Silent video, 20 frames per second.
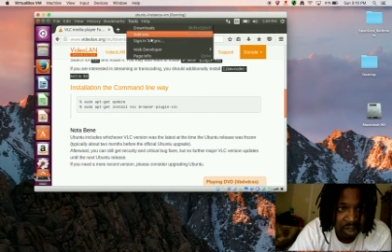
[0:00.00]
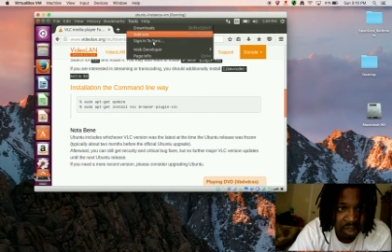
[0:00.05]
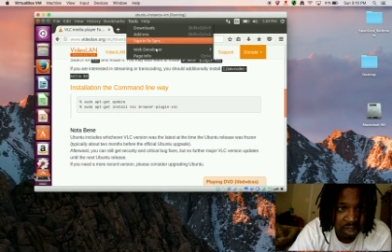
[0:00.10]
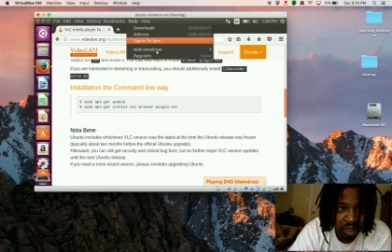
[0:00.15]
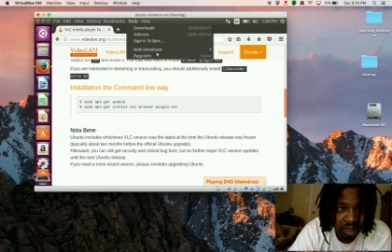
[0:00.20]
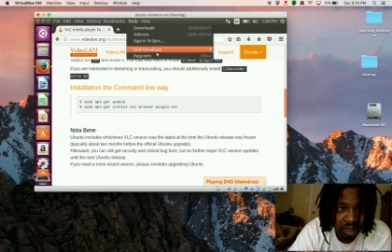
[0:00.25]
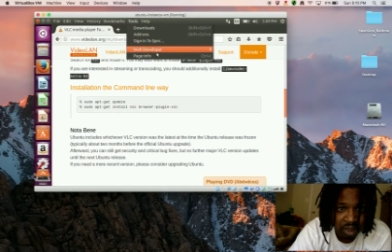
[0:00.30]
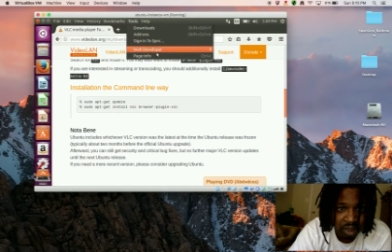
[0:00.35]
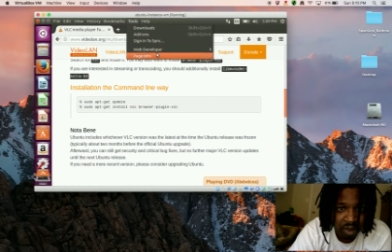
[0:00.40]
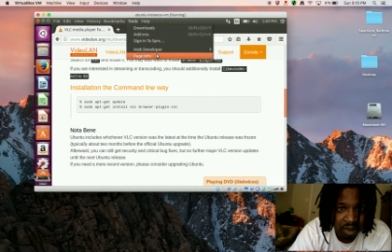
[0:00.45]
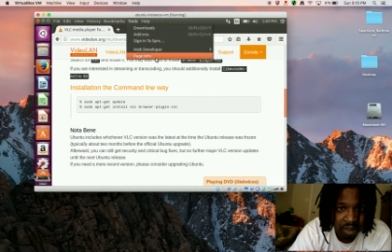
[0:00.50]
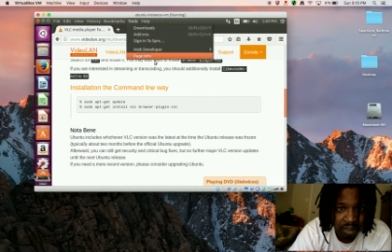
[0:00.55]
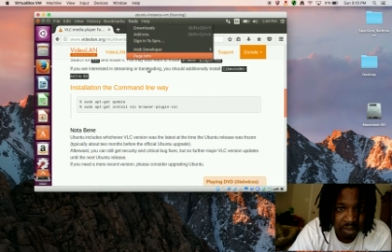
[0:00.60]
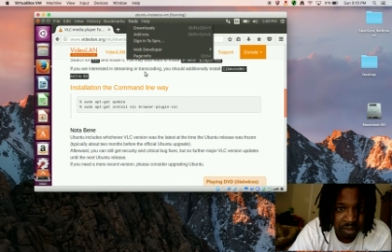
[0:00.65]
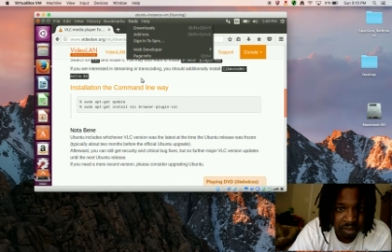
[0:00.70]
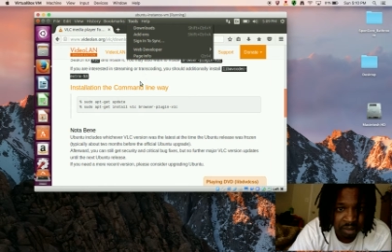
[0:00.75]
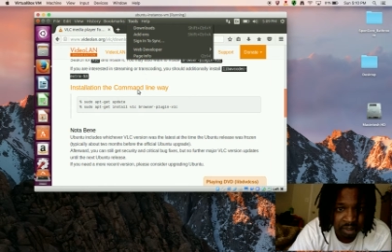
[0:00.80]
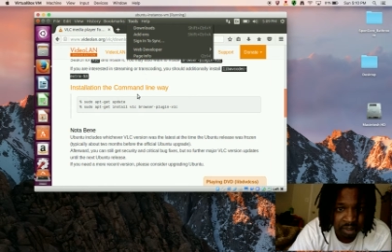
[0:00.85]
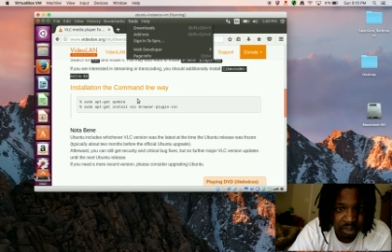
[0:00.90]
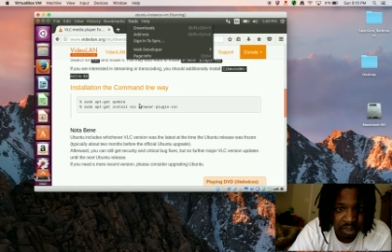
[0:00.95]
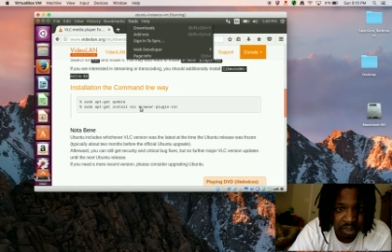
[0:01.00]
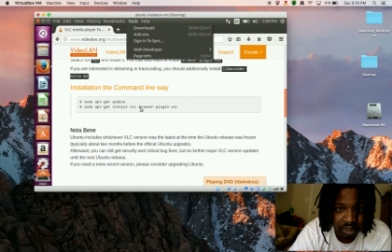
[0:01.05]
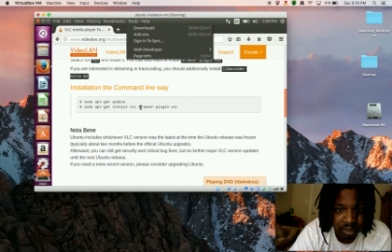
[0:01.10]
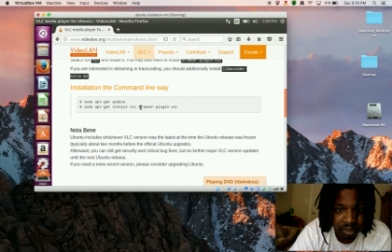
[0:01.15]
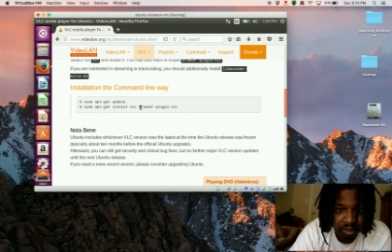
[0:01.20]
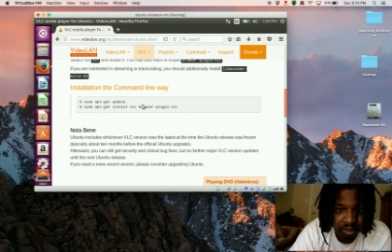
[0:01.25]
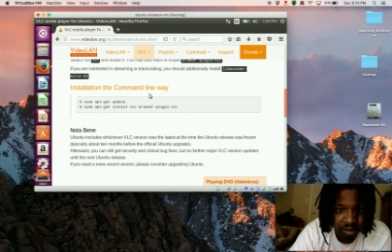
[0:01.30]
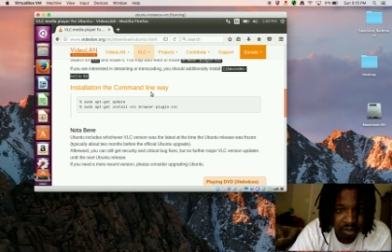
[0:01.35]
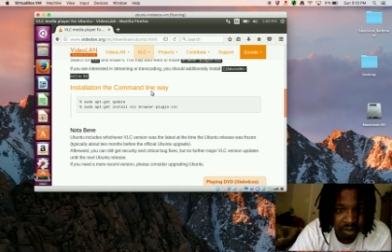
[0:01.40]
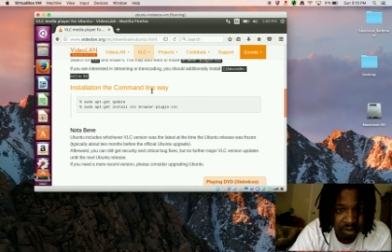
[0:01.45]
Oh, I see what you're saying.
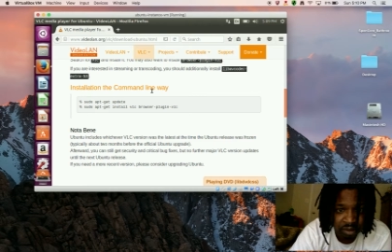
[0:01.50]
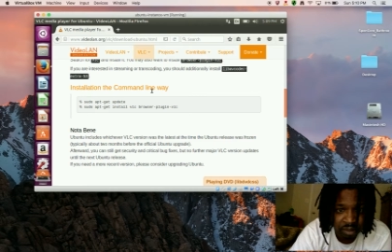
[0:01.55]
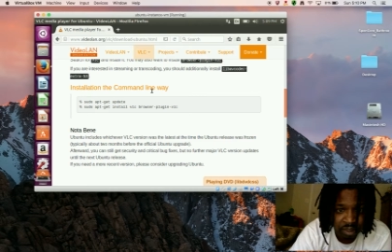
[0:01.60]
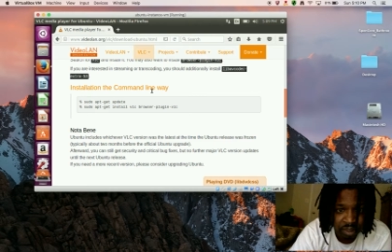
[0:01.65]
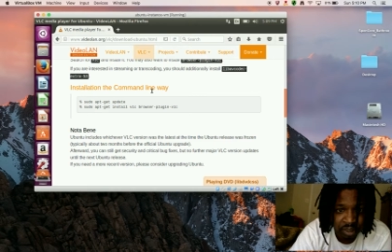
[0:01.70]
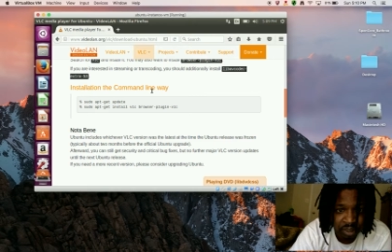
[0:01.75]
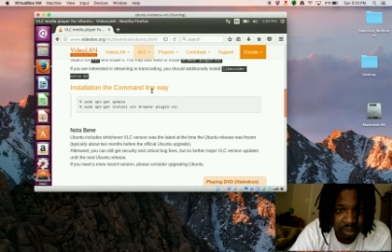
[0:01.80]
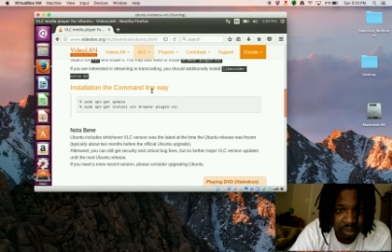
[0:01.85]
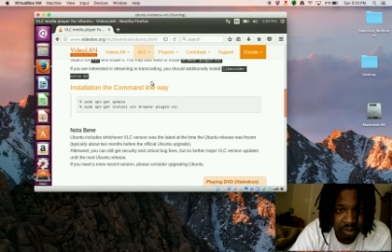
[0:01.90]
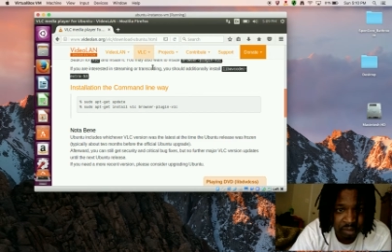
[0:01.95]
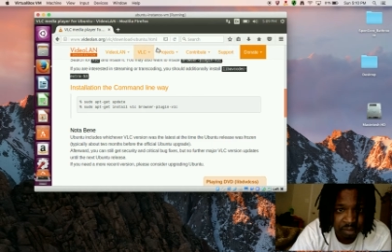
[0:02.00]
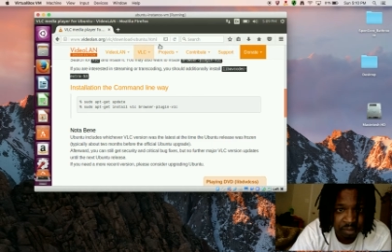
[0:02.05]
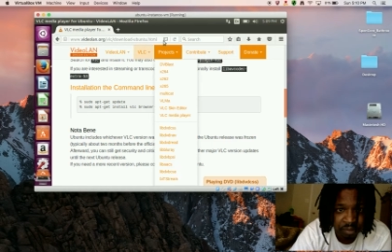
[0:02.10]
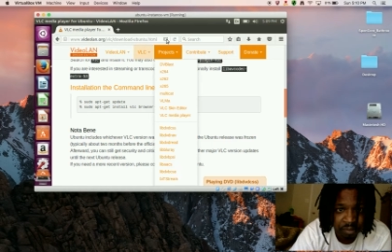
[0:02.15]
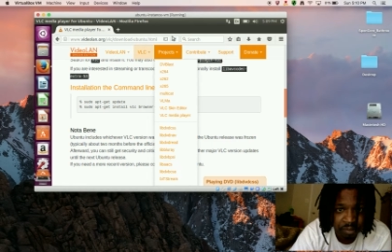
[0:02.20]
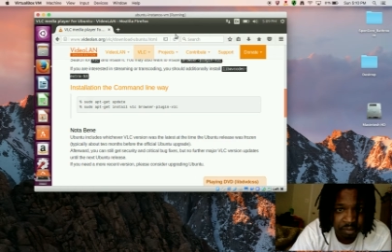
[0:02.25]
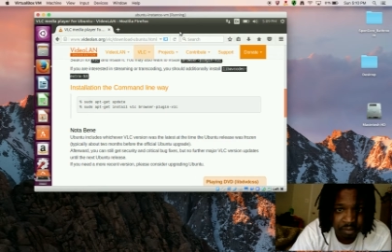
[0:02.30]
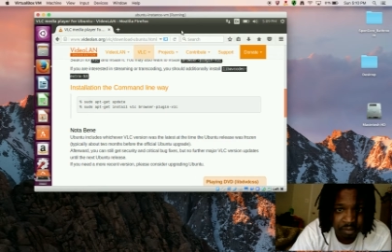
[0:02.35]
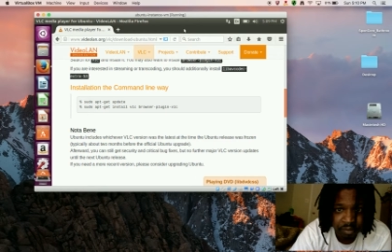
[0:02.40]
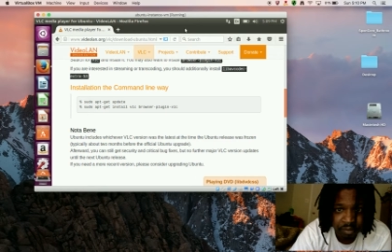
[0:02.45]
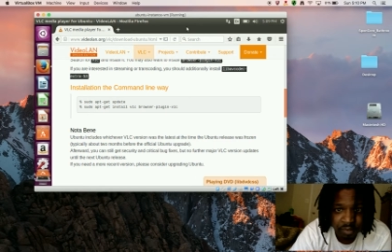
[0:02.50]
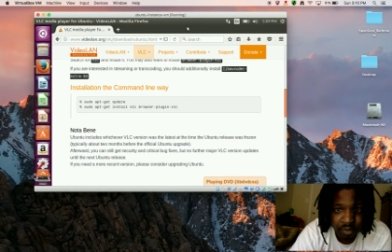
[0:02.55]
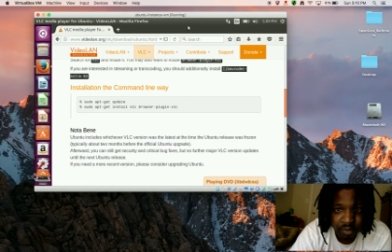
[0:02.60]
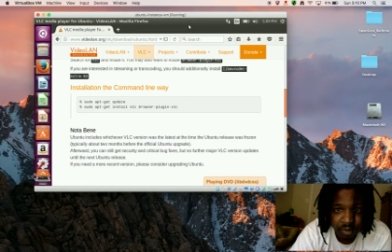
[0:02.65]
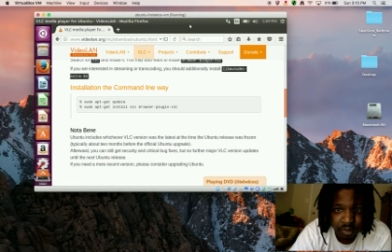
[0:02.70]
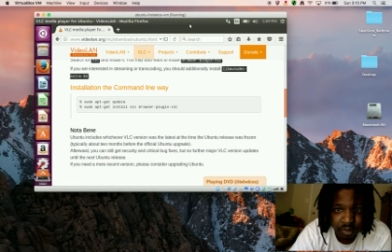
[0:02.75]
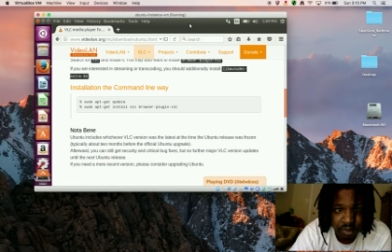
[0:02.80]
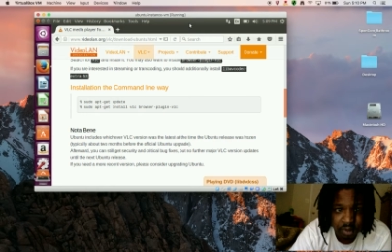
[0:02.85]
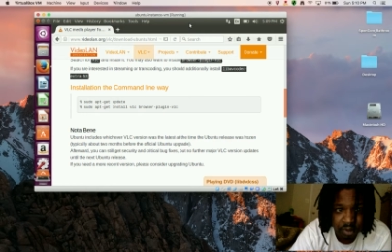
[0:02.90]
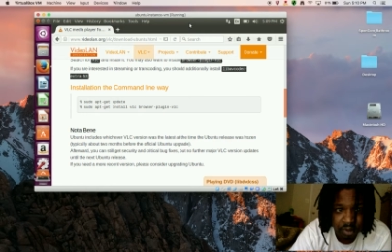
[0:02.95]
Okay,
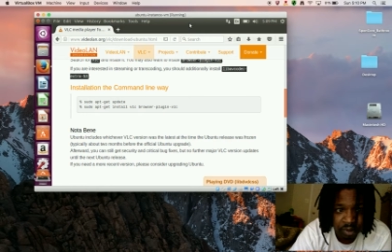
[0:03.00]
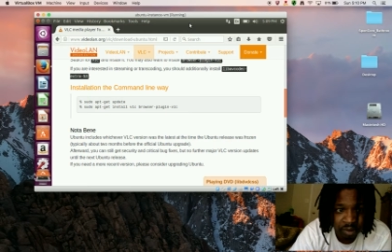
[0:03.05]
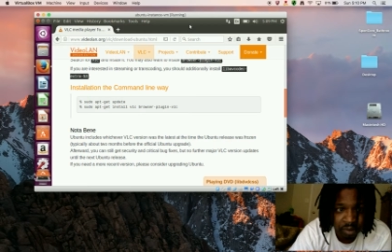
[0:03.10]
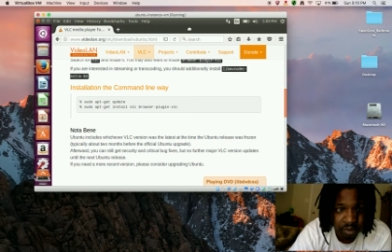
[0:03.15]
so